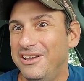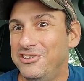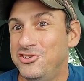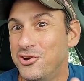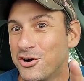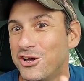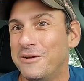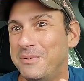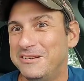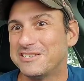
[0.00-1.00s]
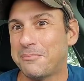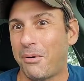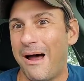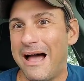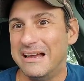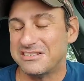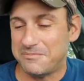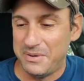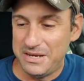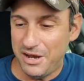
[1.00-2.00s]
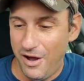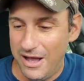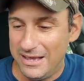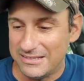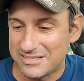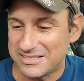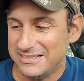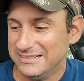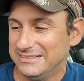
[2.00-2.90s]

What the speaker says: you're going to be surprised because